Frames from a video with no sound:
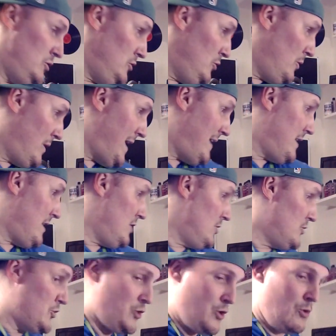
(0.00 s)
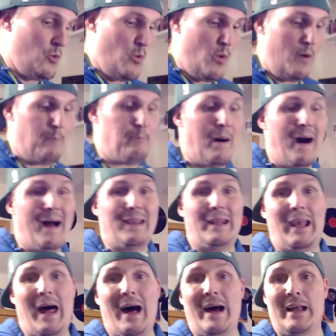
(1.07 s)
You get two poly
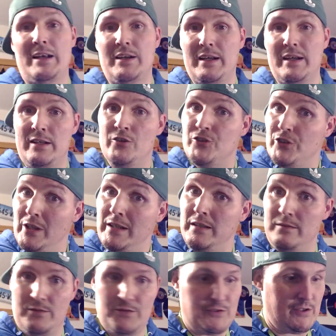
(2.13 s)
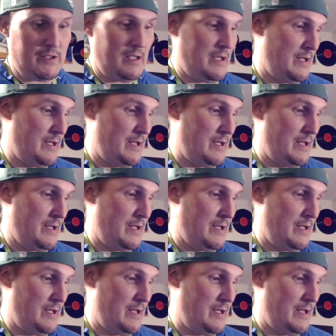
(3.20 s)
poly-lined inner sleeves.